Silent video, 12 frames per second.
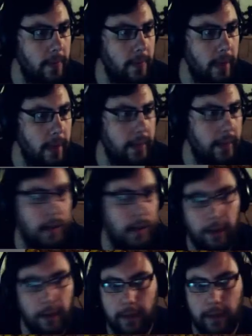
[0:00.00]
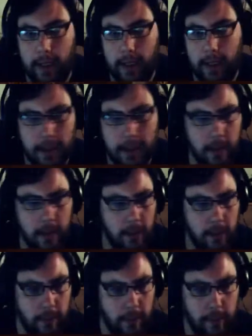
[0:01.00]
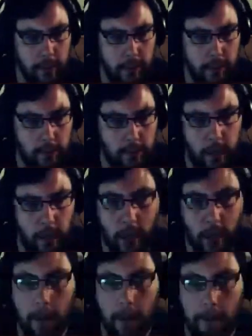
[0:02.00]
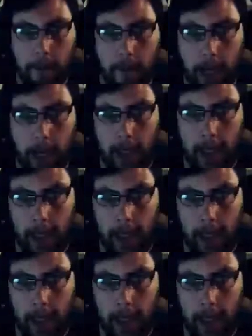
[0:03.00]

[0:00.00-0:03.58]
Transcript: makes life easier, but we can't mine